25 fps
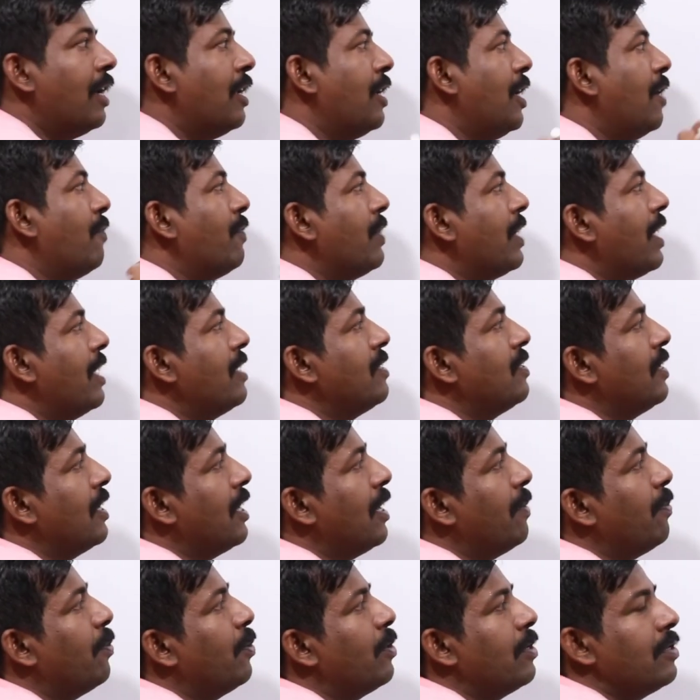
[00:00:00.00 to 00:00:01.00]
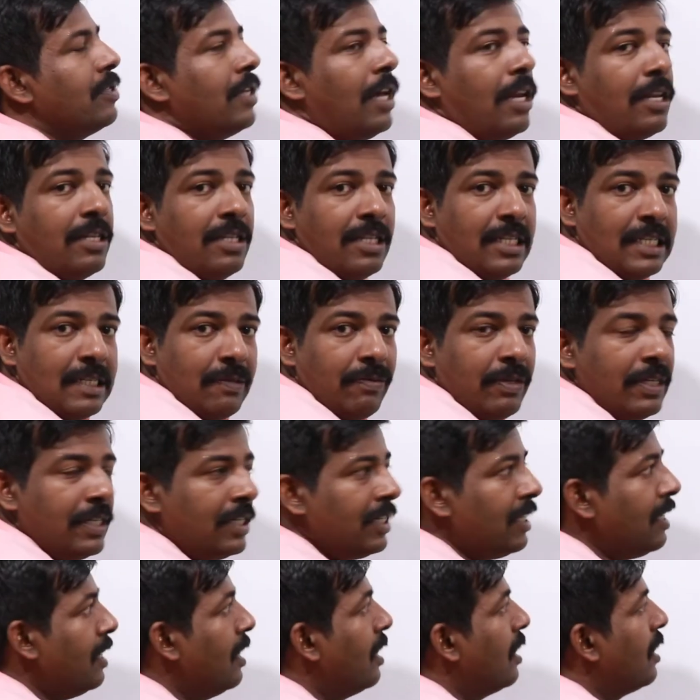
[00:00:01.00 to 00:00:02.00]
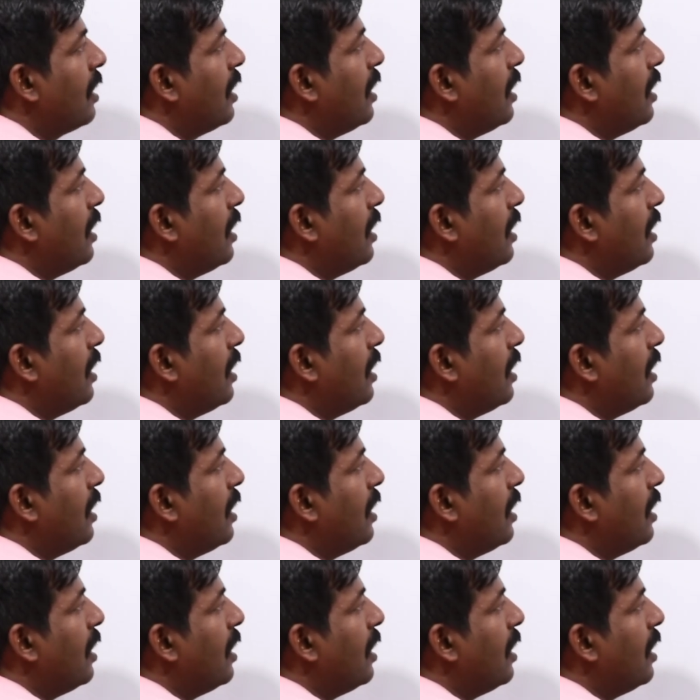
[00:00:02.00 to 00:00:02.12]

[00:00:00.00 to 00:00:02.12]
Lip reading: Now we can check about the surjectivity.